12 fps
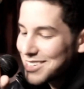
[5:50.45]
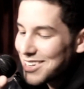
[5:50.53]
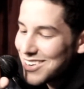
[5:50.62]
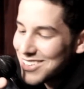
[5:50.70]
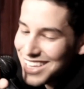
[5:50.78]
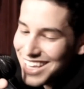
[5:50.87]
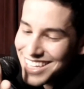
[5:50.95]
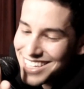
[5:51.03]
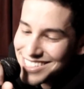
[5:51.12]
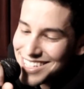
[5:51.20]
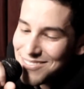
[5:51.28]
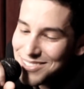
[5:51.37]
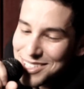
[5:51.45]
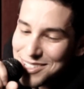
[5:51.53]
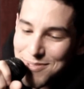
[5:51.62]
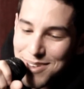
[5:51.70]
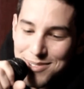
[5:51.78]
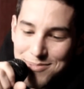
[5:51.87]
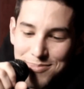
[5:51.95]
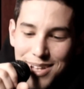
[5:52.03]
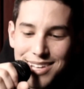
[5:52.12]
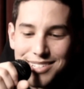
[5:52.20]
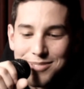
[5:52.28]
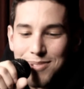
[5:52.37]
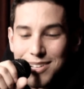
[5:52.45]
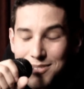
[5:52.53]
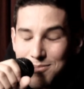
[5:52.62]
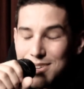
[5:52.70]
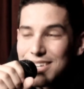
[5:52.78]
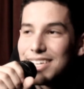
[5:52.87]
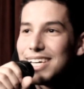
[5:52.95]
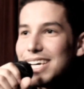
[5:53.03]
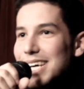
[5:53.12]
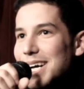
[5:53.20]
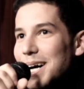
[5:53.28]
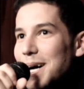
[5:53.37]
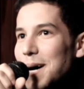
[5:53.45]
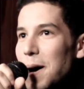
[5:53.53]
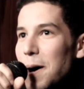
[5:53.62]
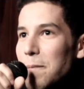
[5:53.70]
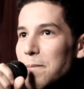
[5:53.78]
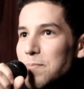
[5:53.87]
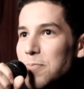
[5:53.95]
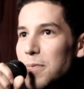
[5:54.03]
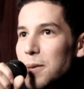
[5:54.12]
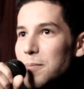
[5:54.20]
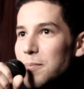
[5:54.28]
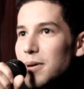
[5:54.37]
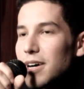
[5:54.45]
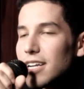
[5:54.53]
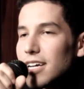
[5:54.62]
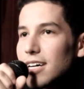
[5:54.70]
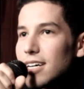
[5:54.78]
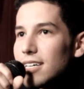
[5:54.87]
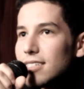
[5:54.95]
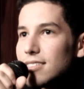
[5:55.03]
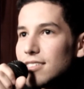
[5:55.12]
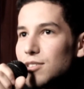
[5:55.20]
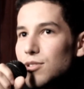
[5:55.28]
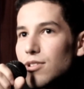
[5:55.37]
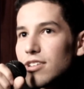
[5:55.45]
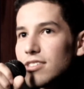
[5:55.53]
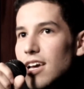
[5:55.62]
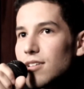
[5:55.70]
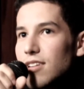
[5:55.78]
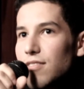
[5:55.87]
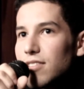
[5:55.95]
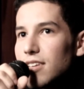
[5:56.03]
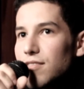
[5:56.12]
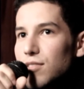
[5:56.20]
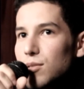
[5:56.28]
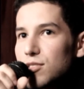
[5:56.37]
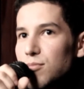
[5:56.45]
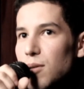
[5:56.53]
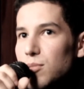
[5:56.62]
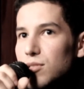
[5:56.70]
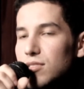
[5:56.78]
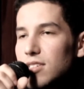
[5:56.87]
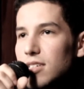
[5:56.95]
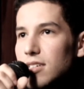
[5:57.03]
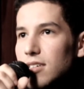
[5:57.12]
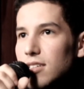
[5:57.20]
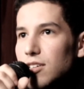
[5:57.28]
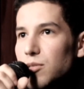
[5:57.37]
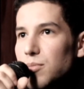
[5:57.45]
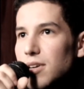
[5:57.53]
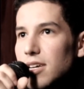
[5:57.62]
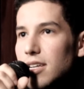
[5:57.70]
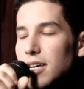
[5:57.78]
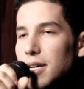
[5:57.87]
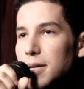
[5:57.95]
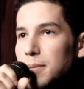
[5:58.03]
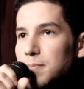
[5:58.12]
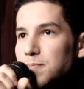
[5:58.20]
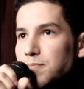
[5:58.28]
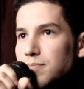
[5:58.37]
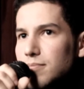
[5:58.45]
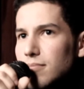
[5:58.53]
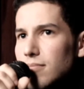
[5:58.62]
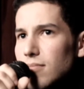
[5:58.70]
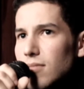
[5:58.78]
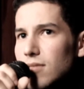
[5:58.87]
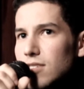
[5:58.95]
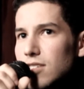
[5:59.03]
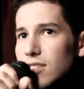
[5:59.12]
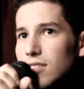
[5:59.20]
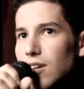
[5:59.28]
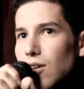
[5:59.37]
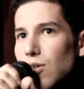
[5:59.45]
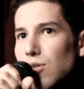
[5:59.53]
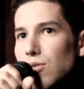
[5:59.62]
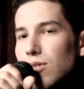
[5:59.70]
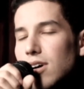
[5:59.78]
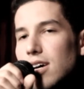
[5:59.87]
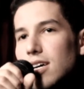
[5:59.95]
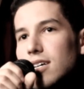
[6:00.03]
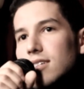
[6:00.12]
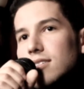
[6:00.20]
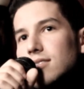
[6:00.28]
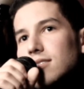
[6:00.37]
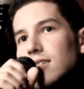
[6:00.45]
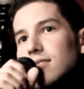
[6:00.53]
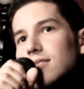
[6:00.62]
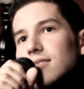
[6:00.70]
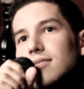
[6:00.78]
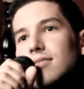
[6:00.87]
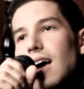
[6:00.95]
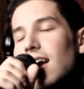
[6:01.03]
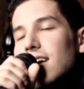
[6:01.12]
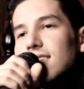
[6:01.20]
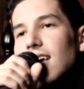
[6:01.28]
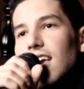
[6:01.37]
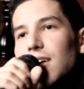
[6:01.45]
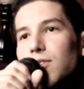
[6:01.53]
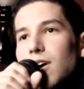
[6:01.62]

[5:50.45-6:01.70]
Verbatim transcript: So like it's definitely the spot spot to be. Um, but uh, the New York sound definitely influenced my music a little bit. Um, just the whole, just because I, I, can.